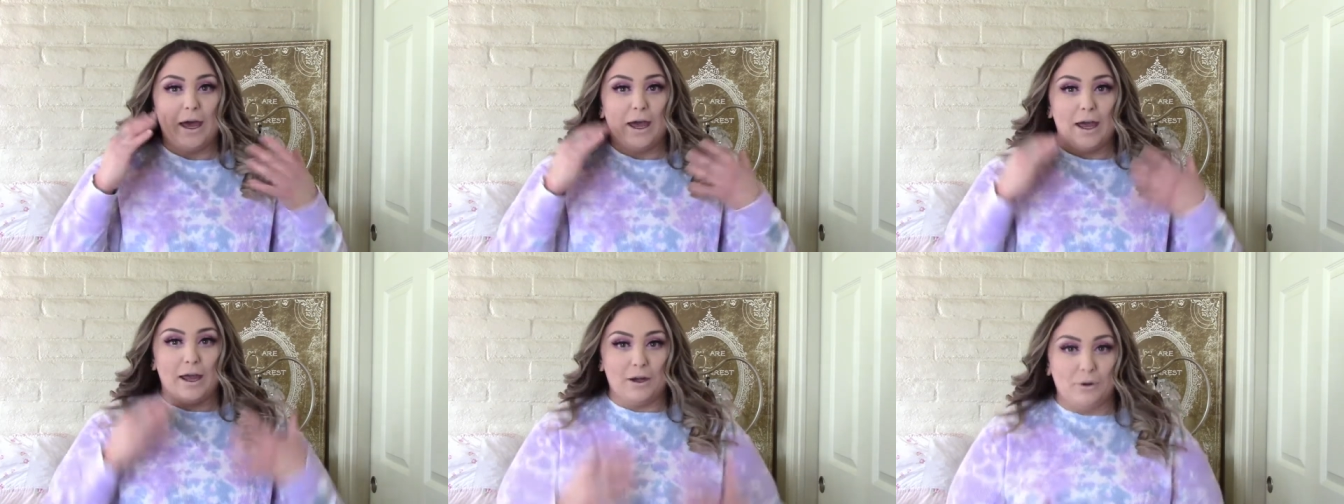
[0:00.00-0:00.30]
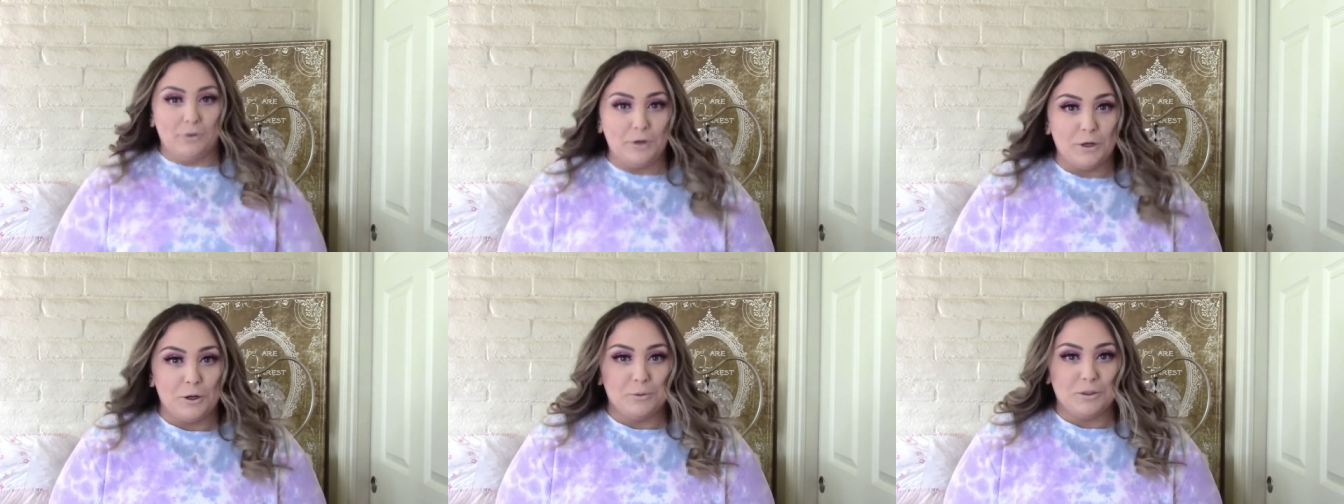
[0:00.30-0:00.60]
I
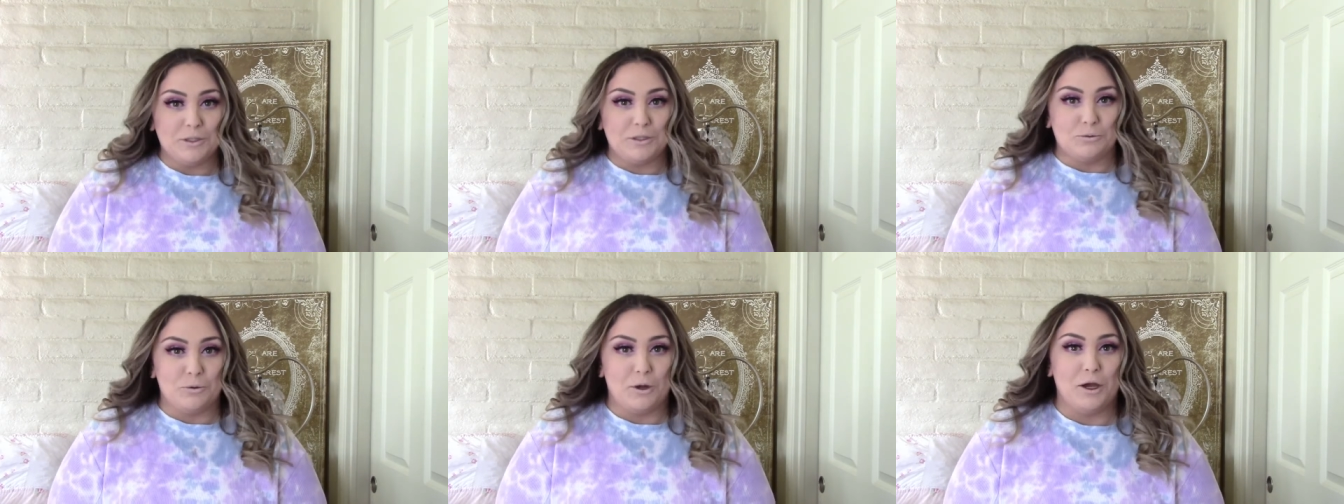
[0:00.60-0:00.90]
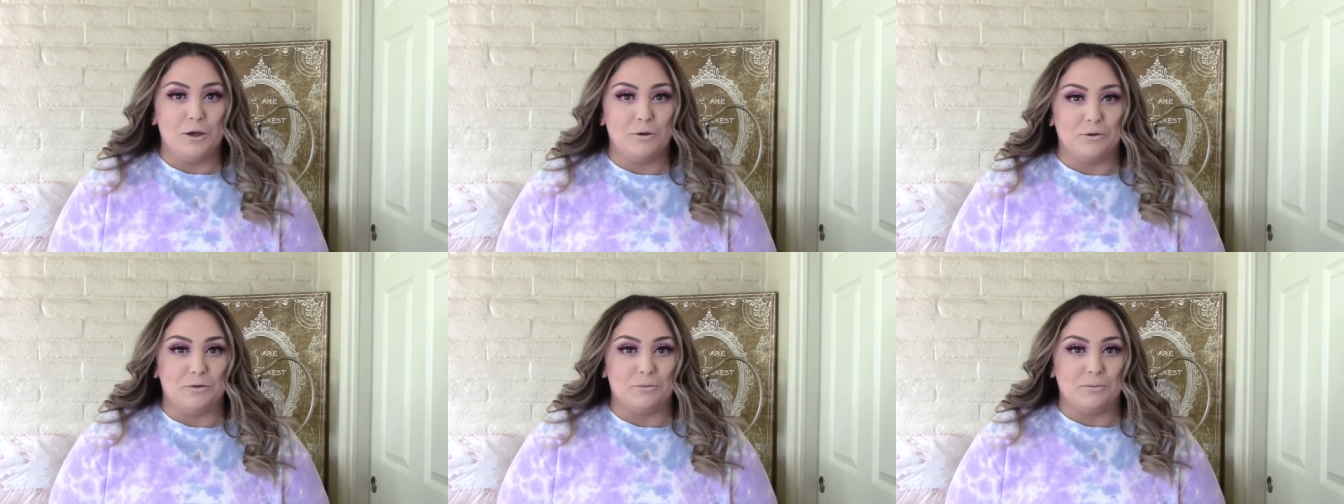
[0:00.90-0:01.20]
don't know what's
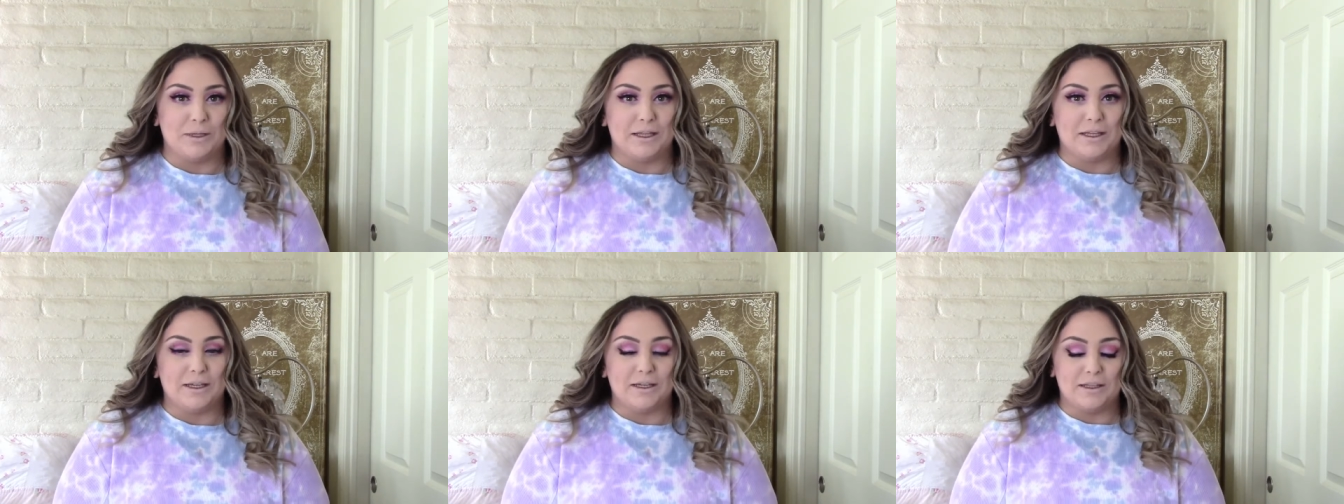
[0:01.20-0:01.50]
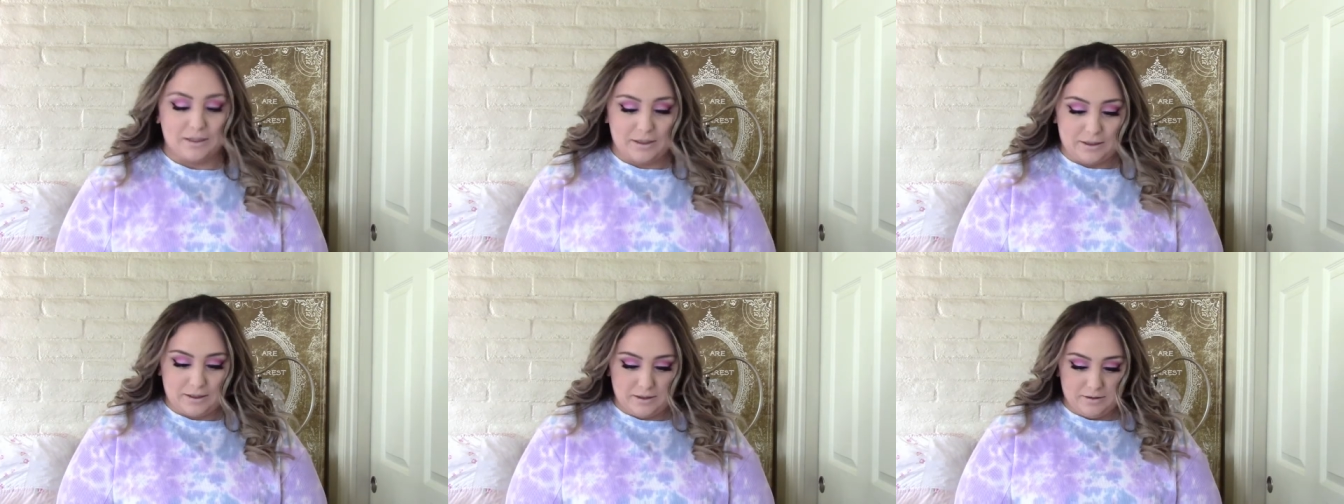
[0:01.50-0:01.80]
wrong with me
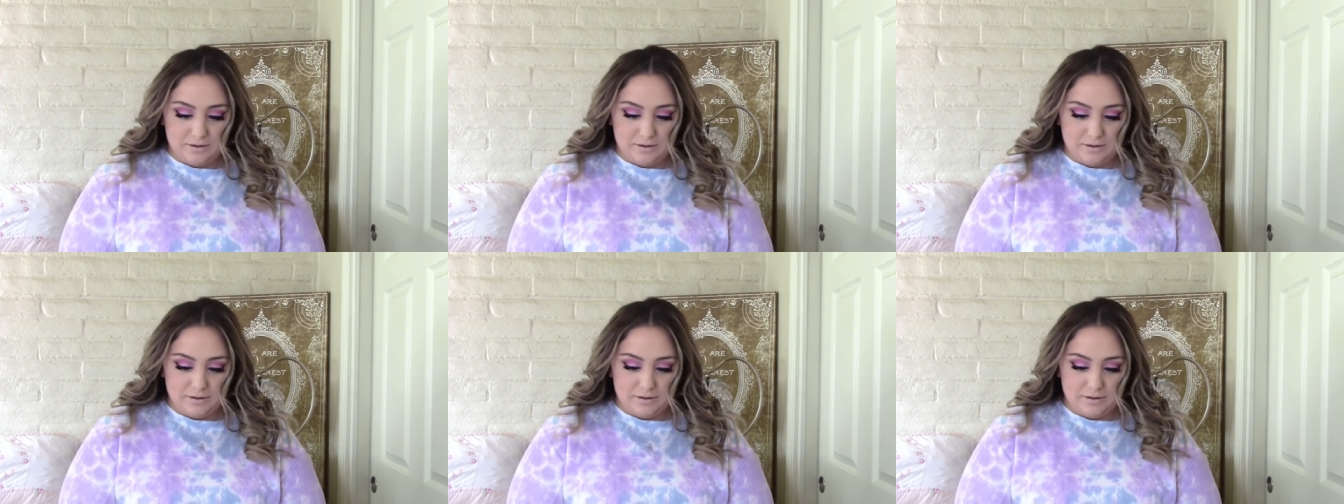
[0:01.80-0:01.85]
lately.